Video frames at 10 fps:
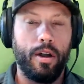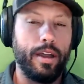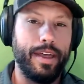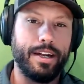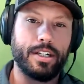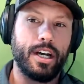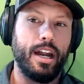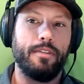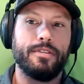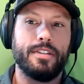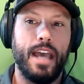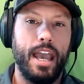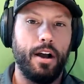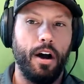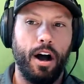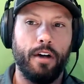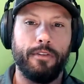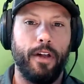they just kind of take off.